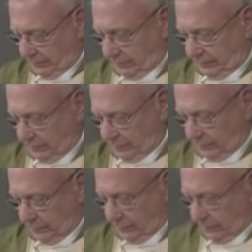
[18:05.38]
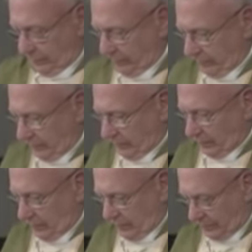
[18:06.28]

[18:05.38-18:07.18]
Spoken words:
No one is speaking in this clip.